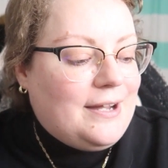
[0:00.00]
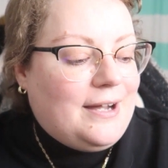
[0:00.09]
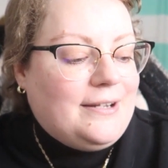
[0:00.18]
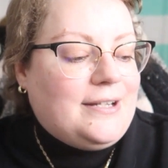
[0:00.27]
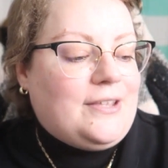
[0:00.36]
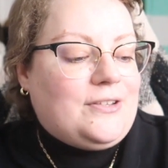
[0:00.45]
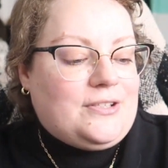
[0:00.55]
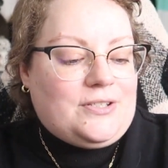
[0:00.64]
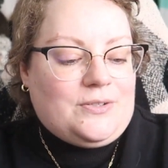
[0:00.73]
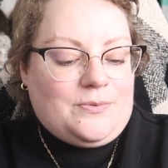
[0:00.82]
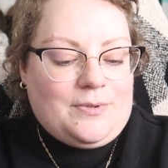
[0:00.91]

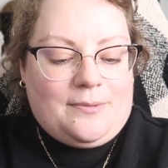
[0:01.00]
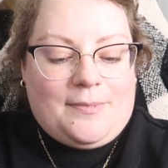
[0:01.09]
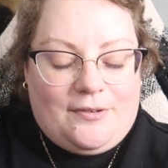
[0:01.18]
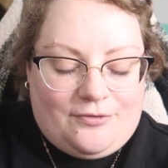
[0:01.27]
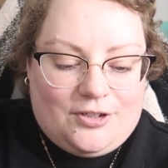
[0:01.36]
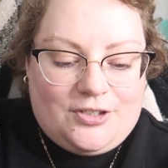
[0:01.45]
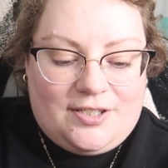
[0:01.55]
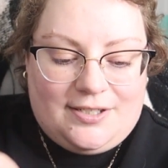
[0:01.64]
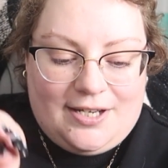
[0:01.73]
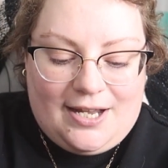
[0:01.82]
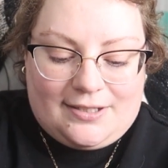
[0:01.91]
this is one of my
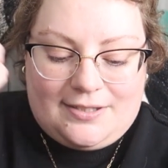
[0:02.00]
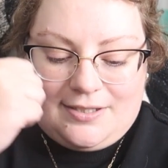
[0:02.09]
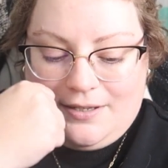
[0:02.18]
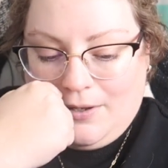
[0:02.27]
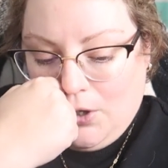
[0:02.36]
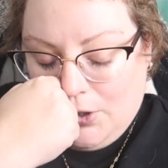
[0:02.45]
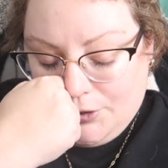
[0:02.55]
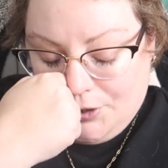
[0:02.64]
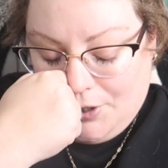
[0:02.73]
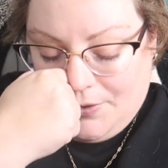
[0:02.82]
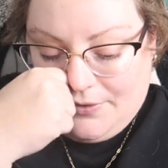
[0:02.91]
first decks
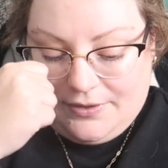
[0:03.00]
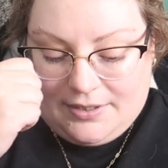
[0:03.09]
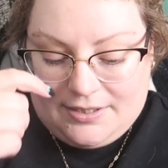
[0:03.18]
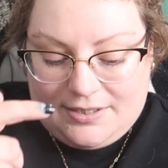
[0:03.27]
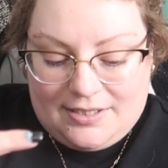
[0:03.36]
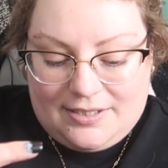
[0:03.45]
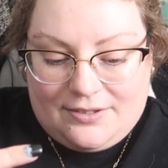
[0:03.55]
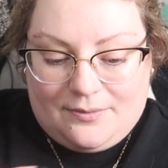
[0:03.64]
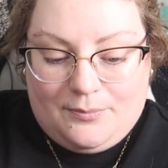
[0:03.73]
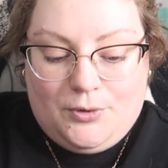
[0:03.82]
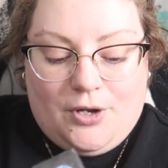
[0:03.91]
also. This is
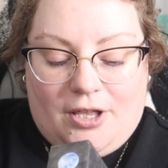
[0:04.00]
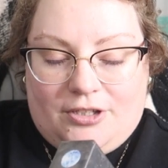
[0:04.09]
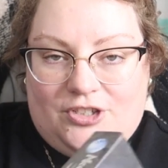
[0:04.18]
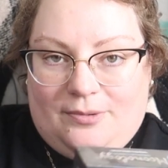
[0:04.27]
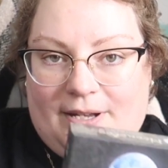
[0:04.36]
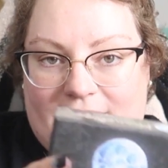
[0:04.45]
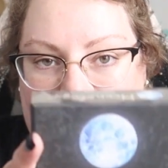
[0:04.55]
Moonology by